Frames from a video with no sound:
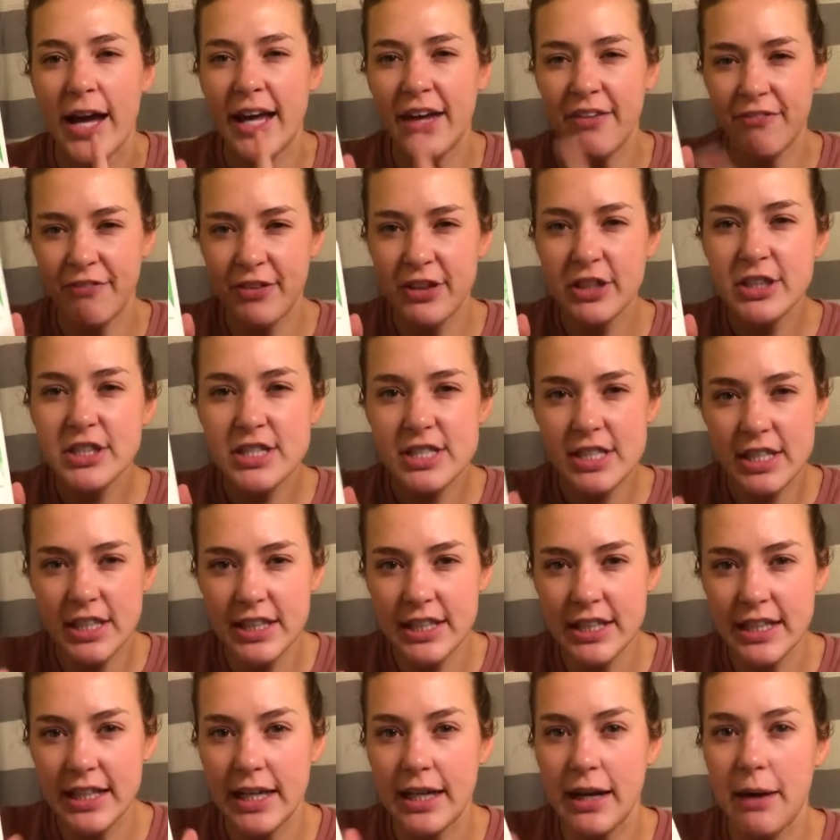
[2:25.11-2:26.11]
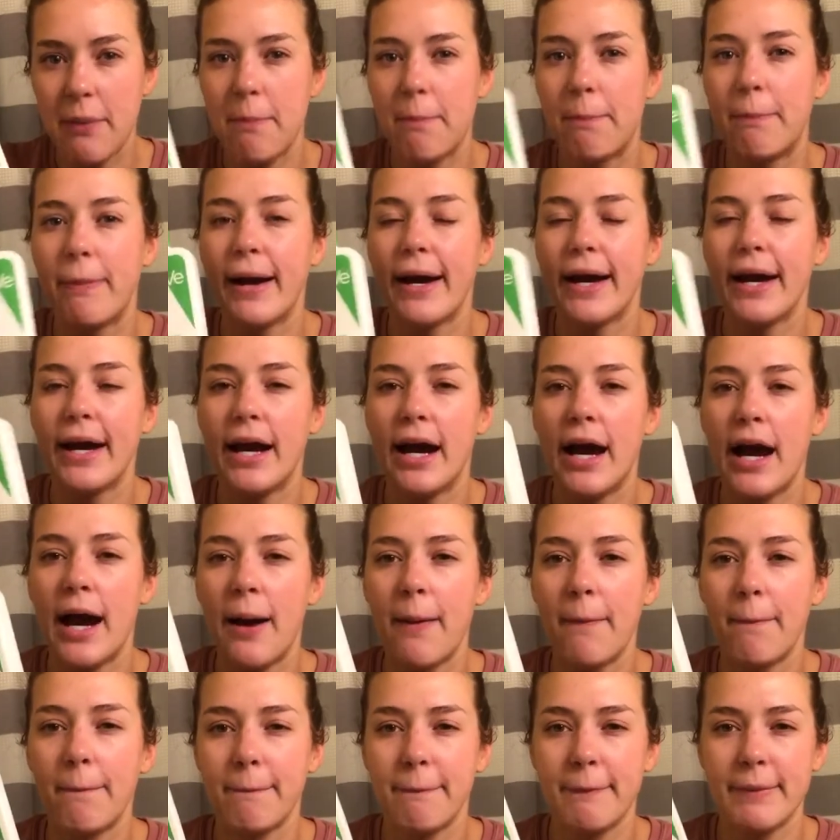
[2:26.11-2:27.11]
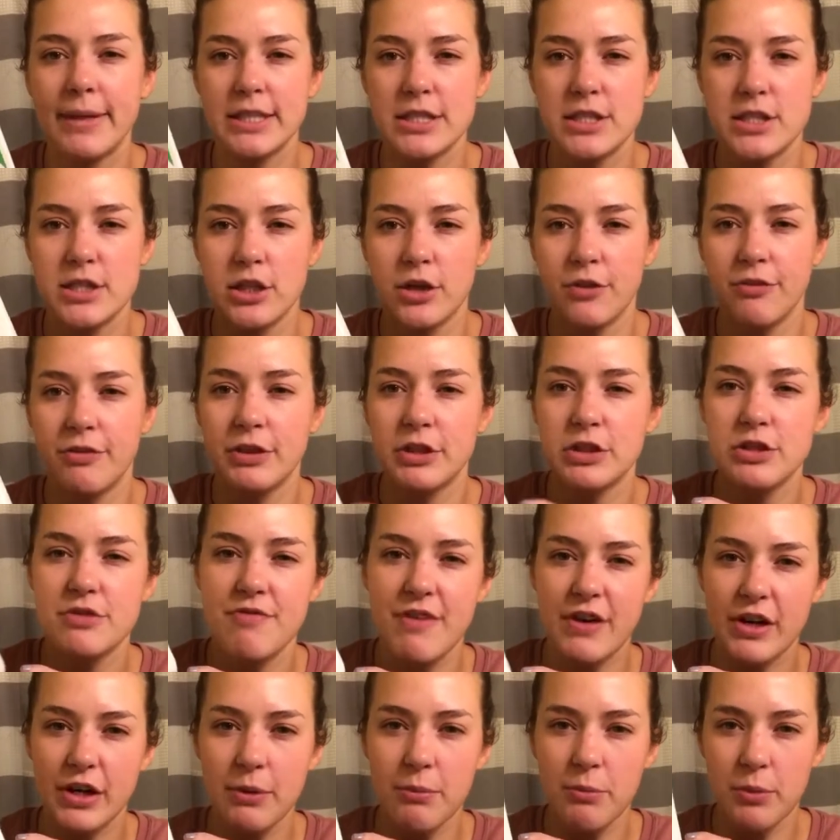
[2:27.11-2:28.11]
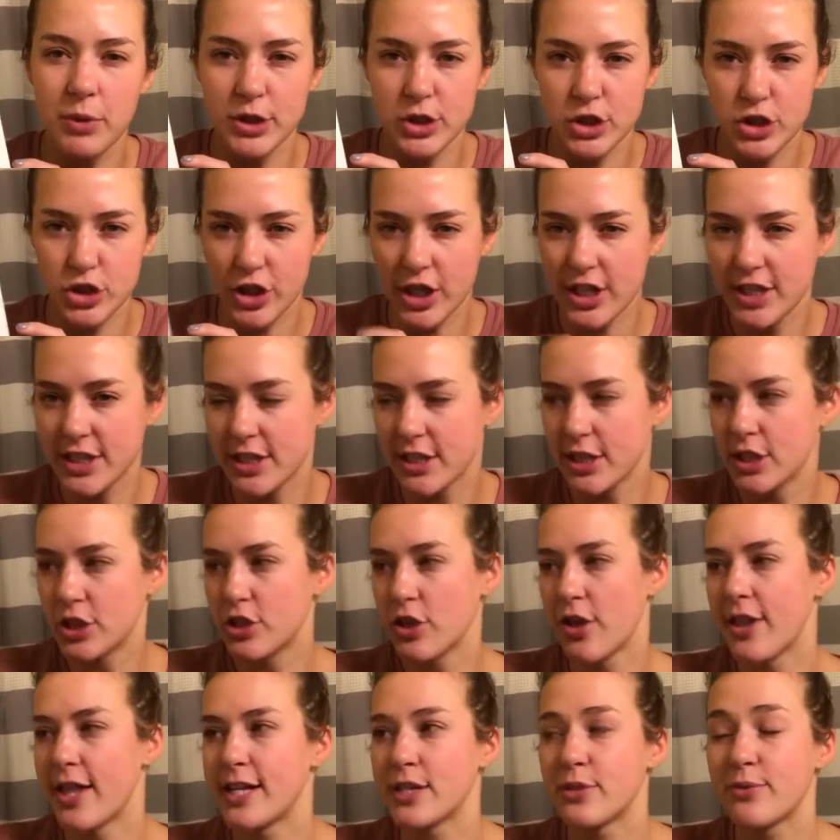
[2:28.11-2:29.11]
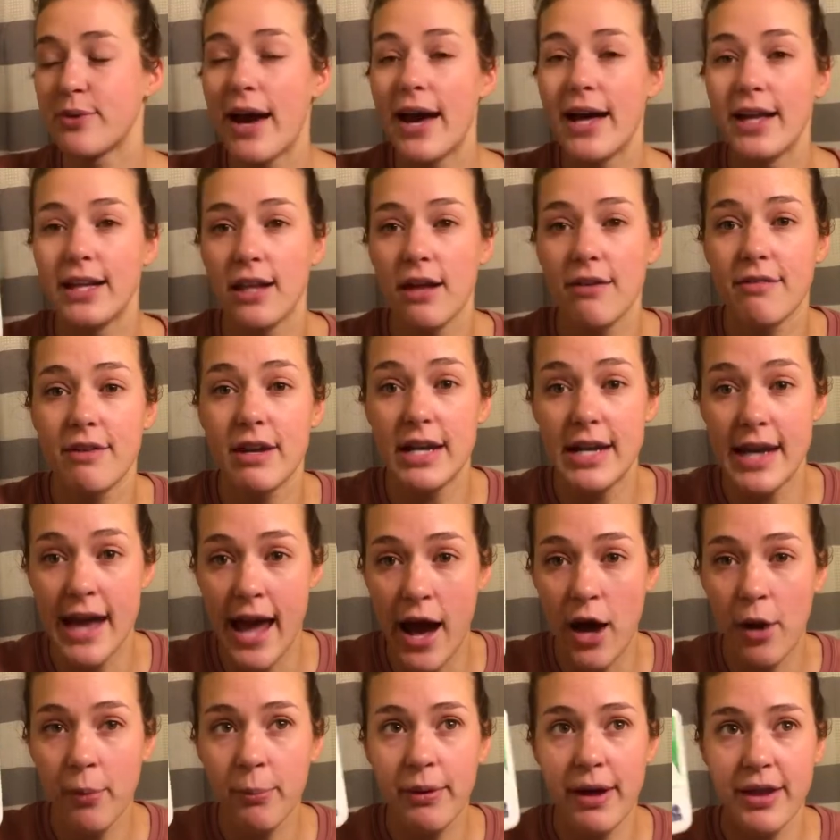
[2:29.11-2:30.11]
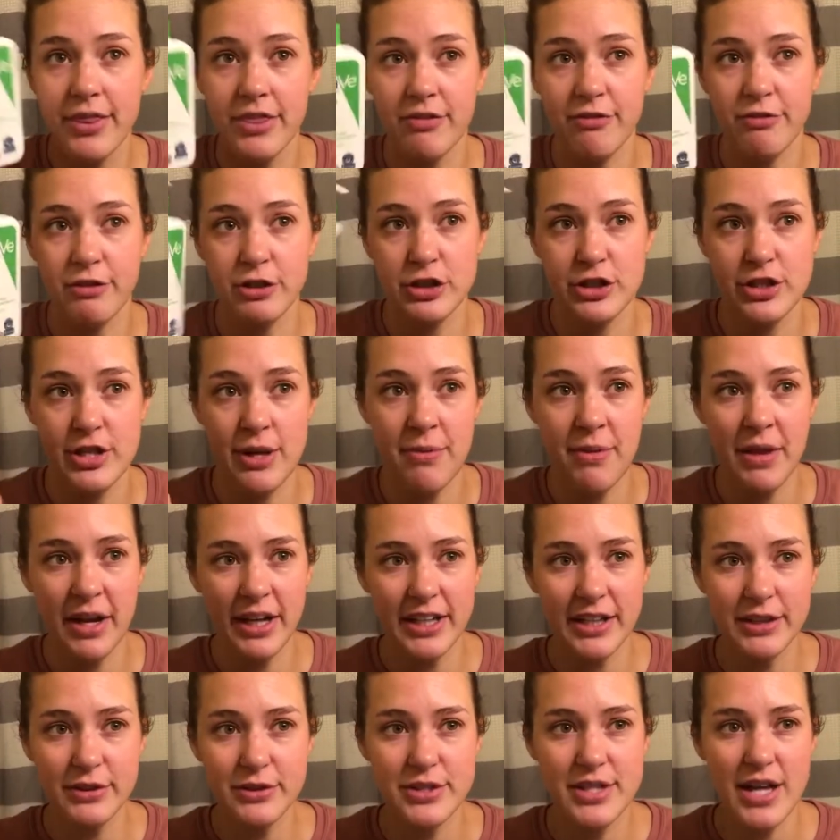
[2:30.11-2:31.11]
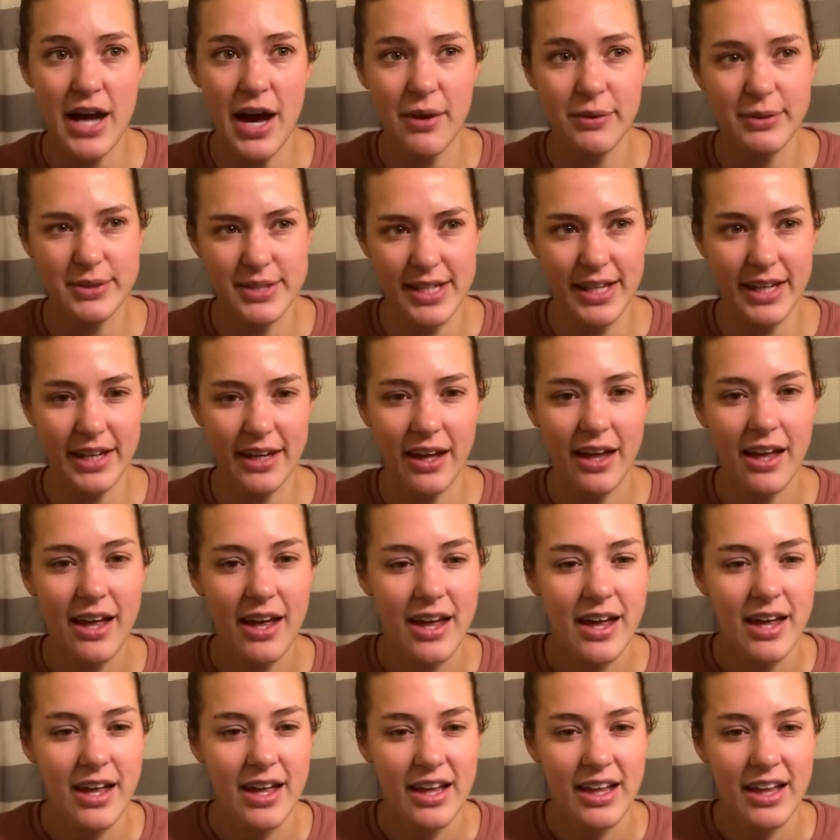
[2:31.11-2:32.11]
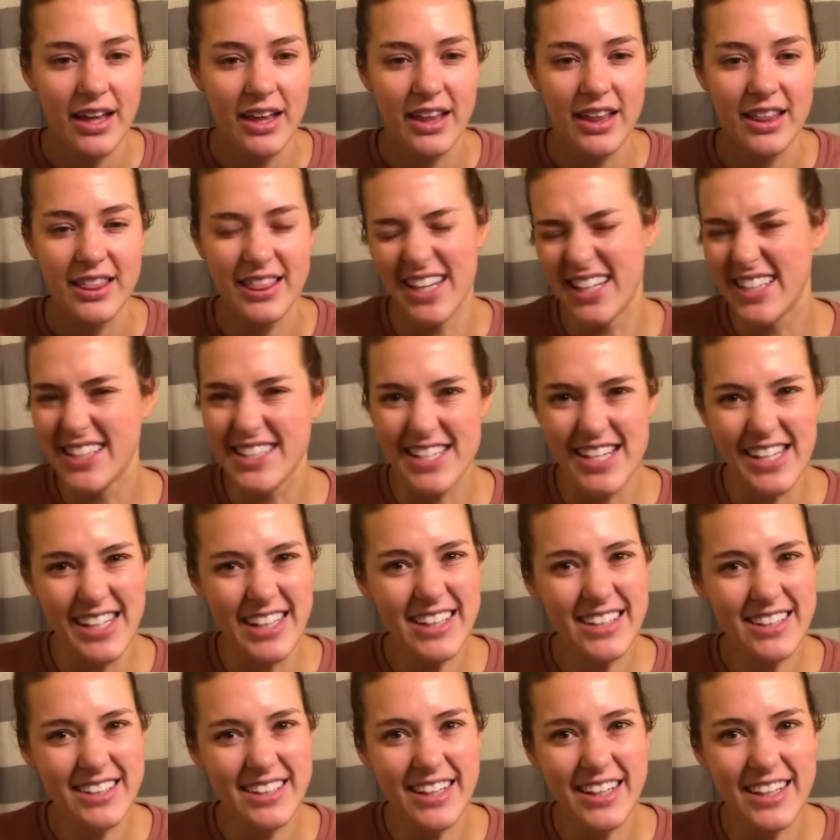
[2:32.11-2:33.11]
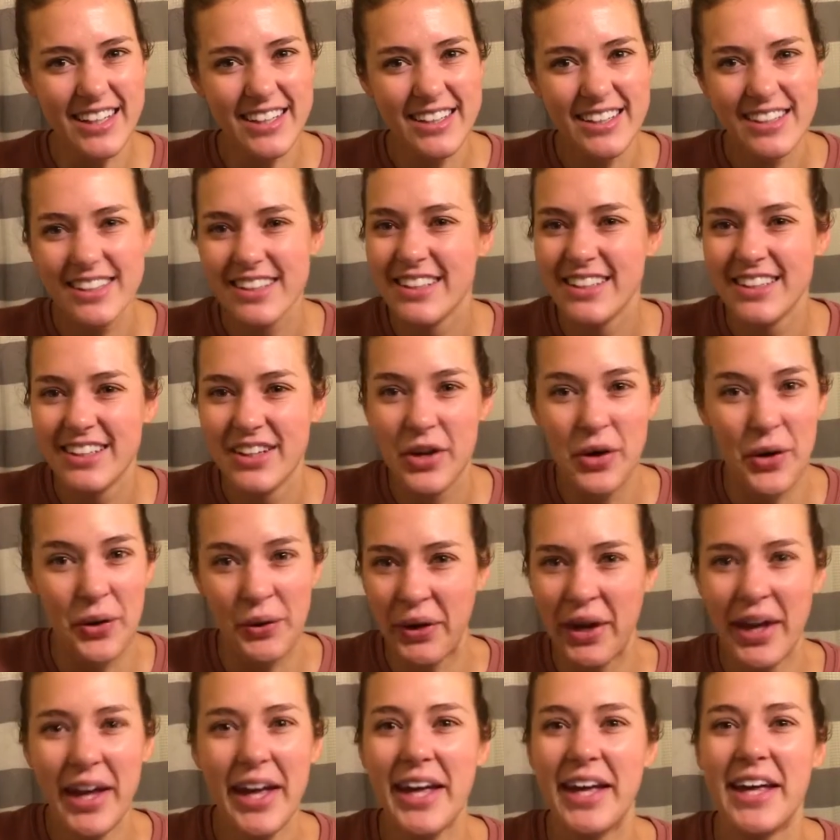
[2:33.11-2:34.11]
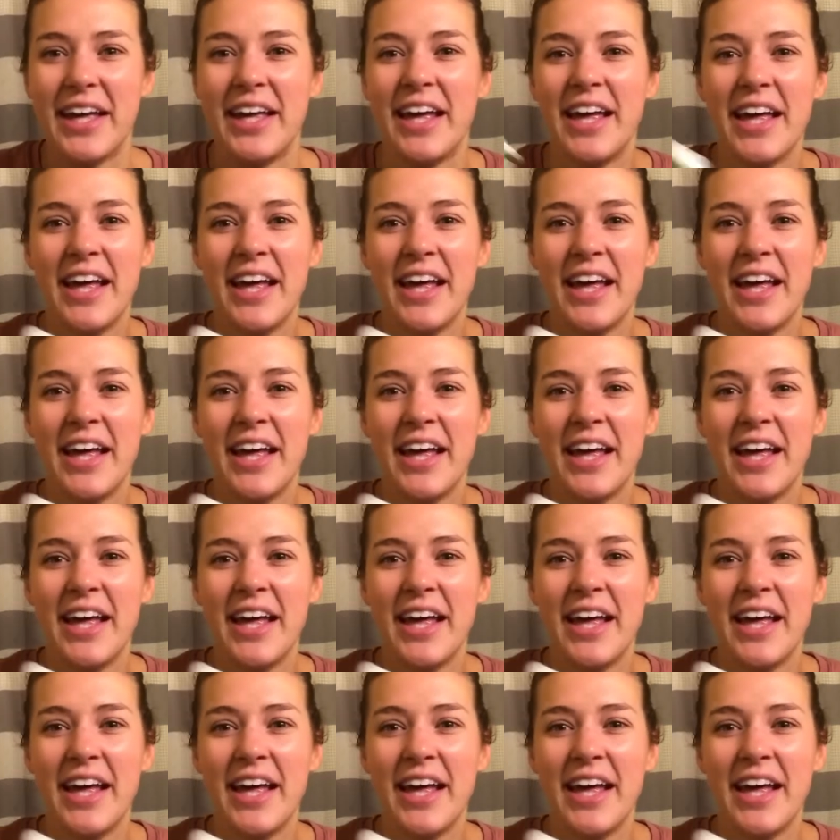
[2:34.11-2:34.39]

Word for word: It feels clean, but um, it still feels very moisturized. And so that's why I love it now. But the first time that I used it, I was like, that's it? Like, okay.